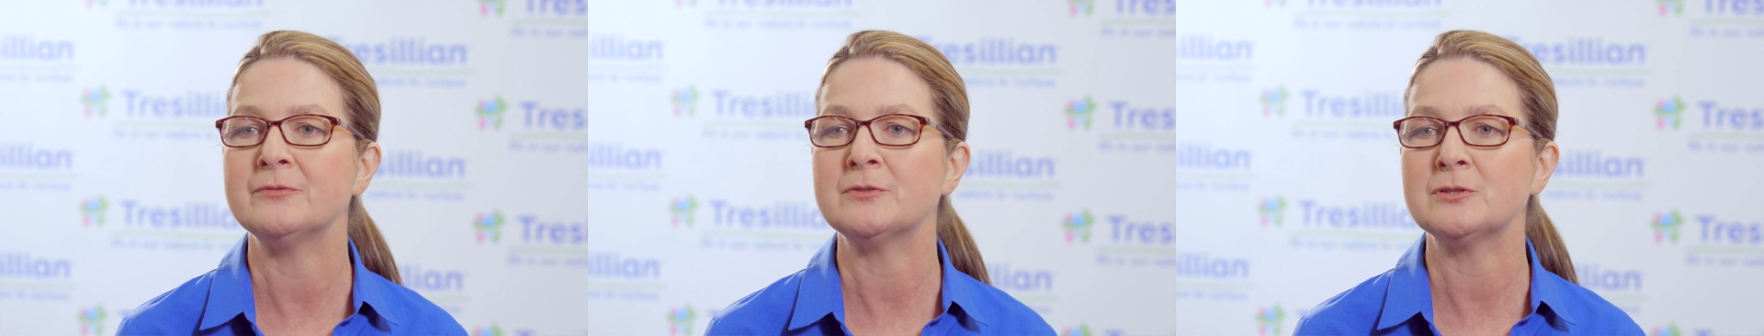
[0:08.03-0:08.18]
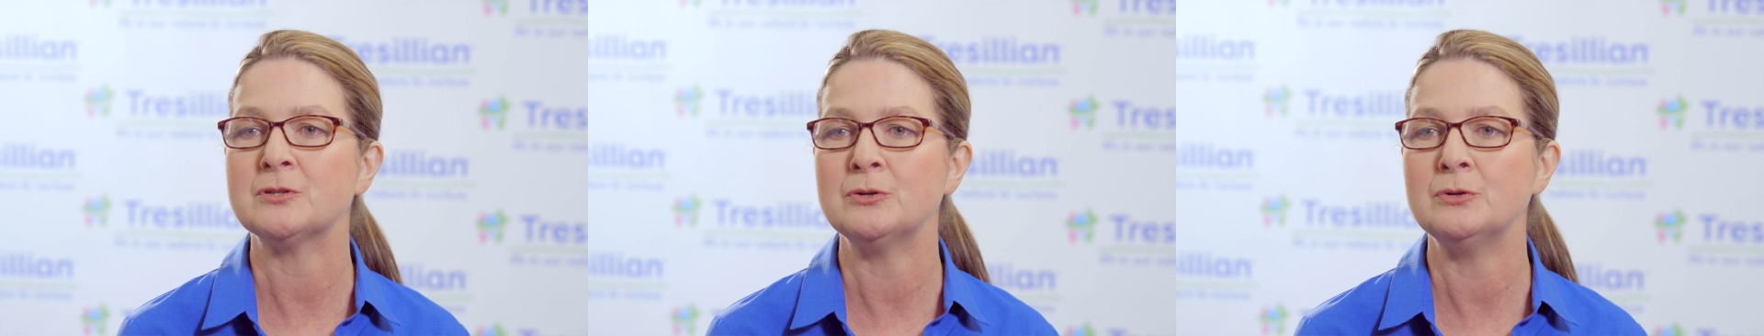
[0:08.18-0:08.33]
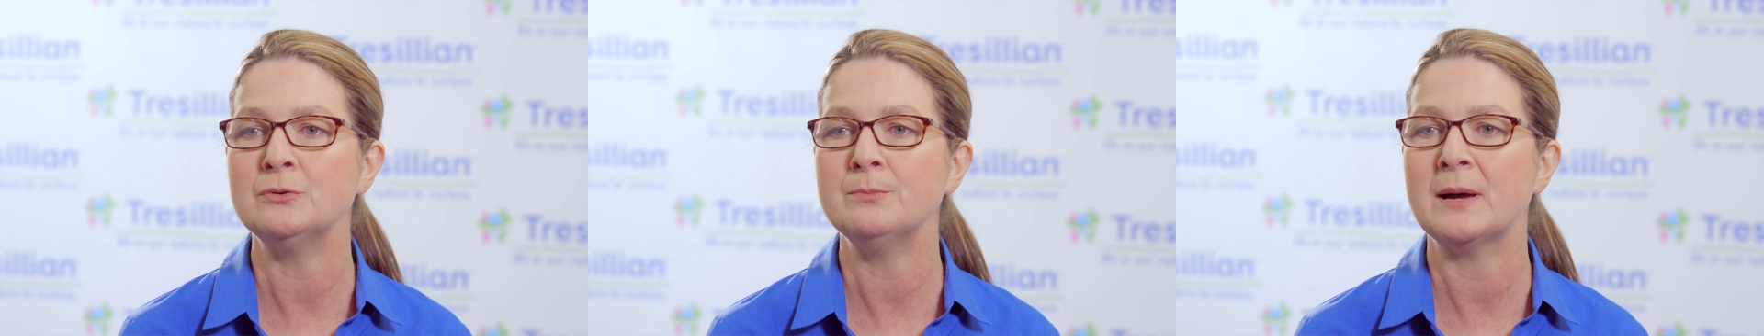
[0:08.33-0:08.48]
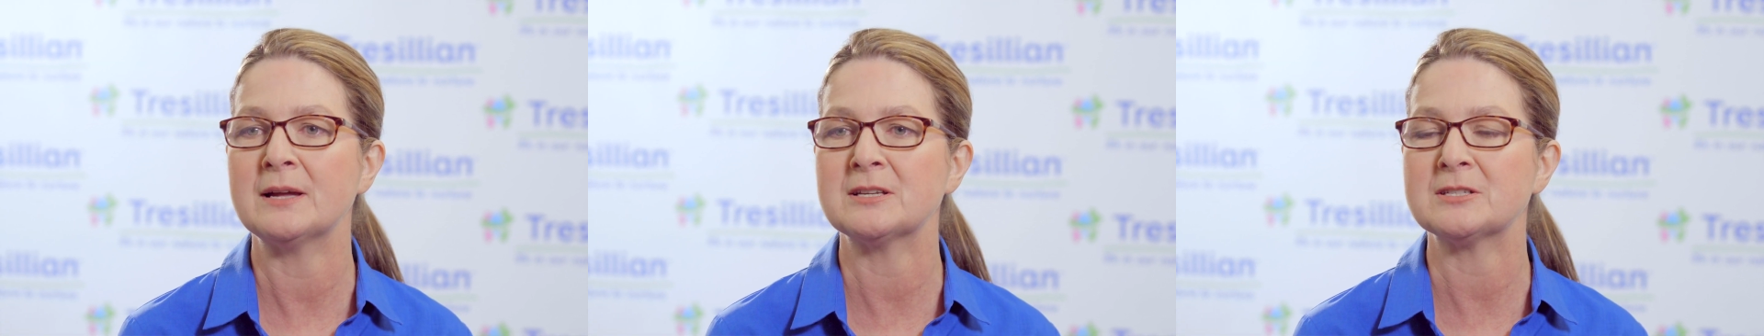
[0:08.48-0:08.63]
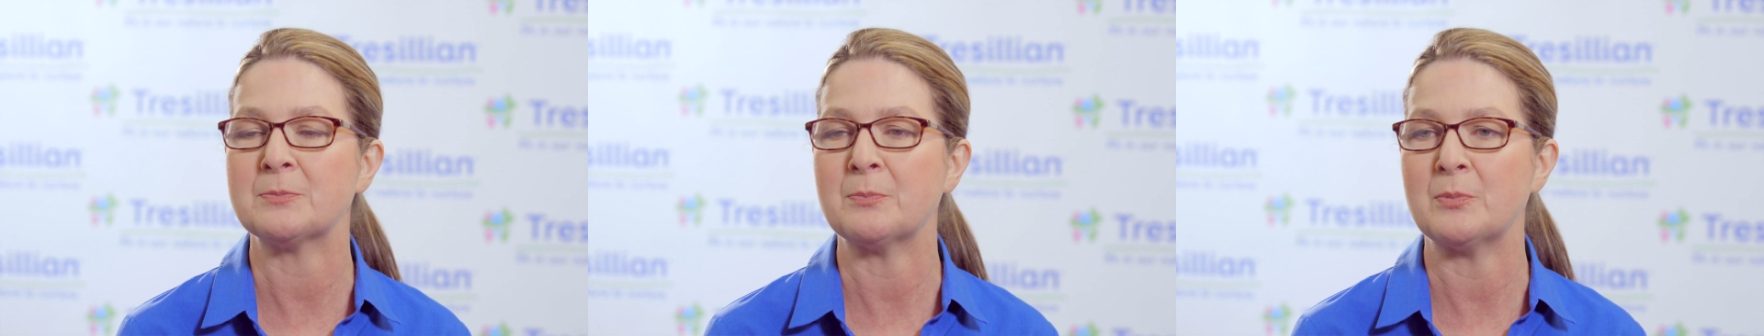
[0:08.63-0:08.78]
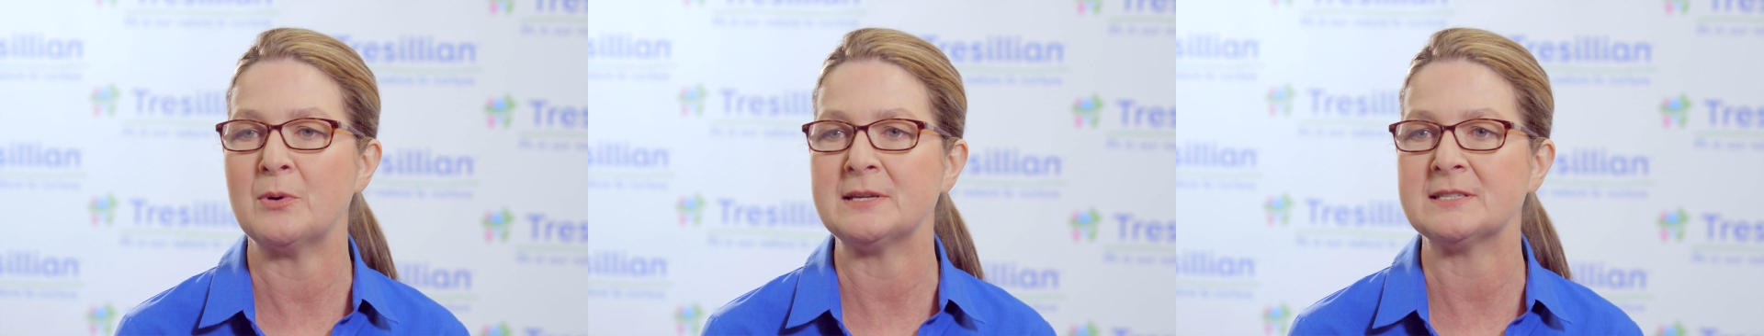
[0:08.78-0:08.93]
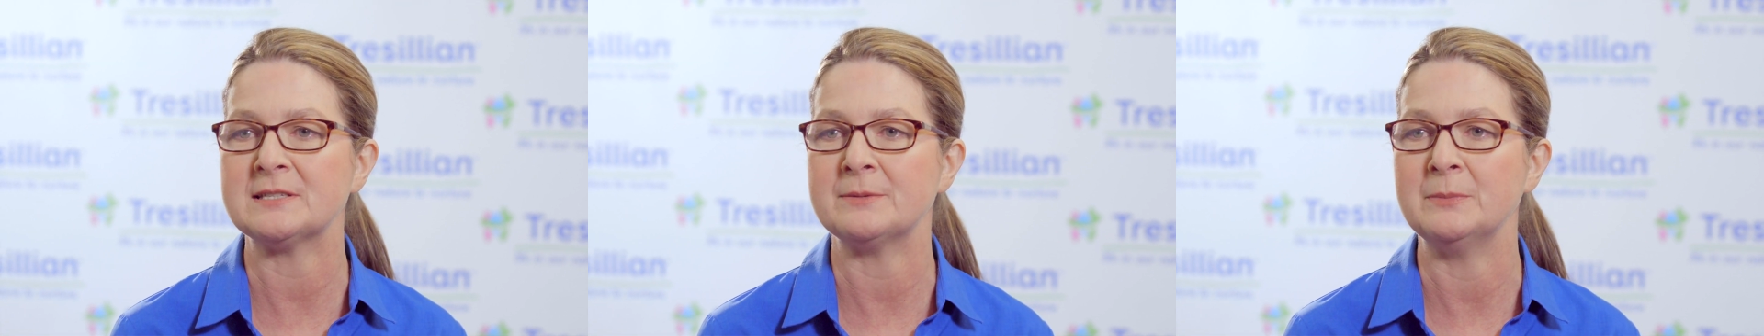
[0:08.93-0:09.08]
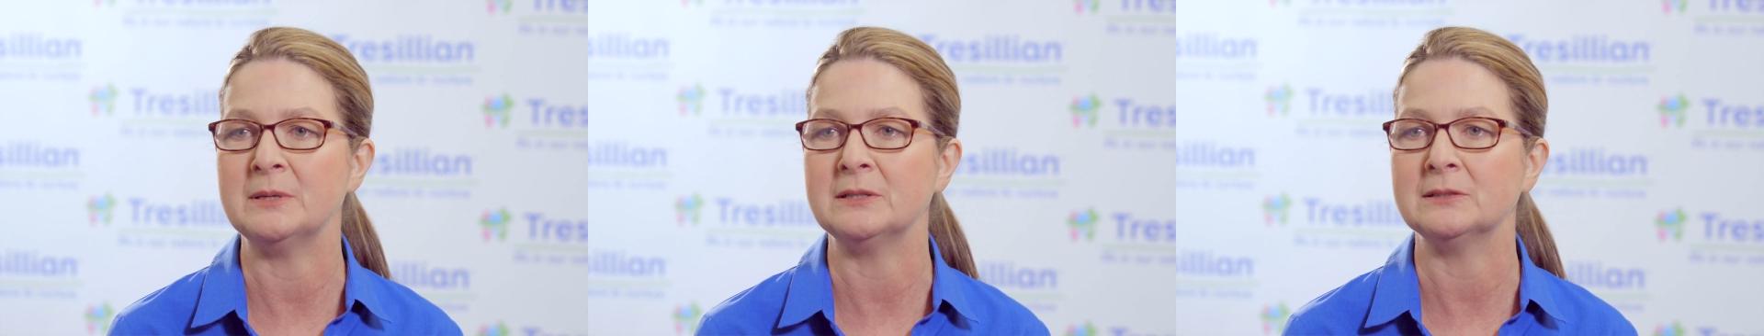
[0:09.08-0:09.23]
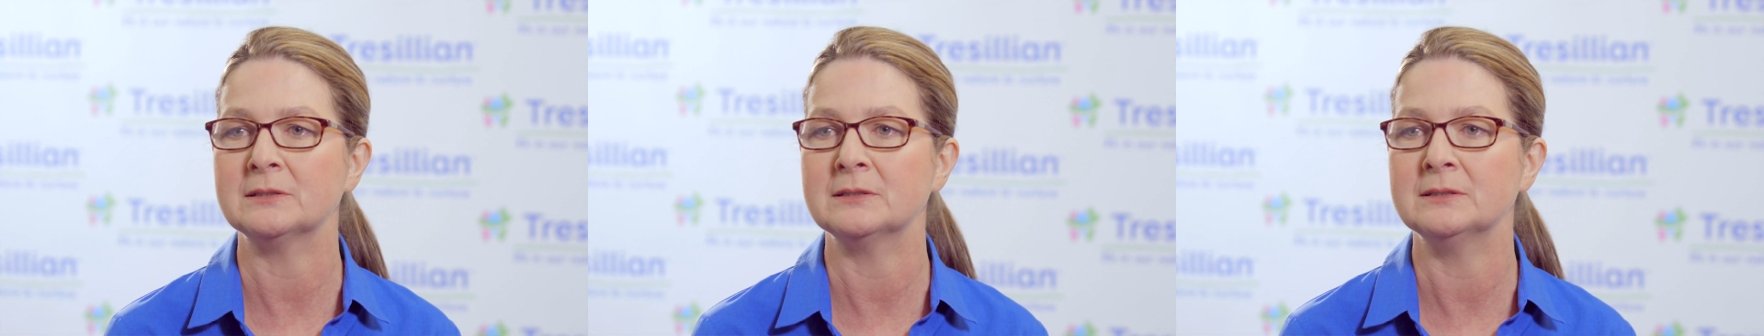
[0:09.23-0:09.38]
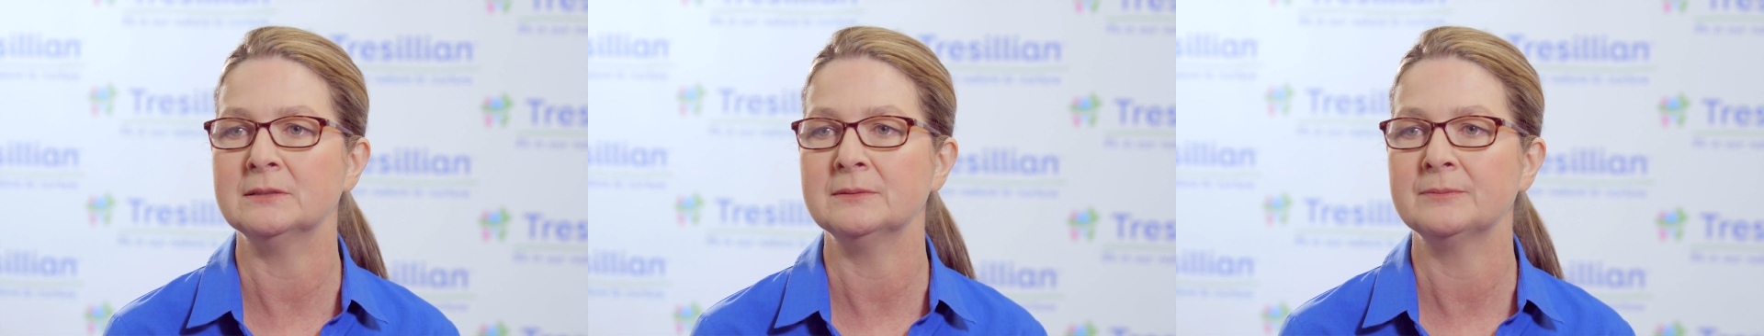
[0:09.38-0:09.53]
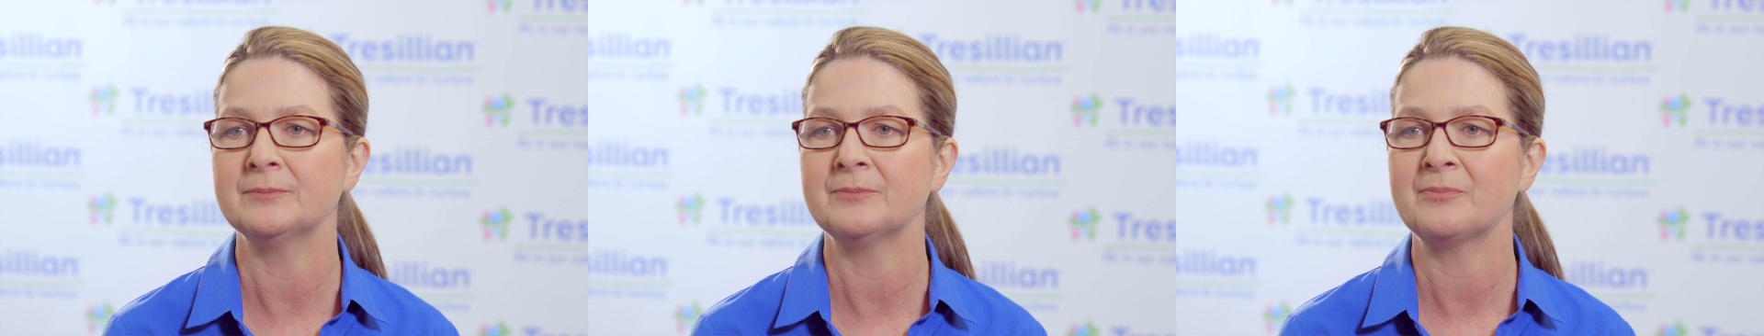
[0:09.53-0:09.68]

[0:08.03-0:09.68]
of too much breast milk.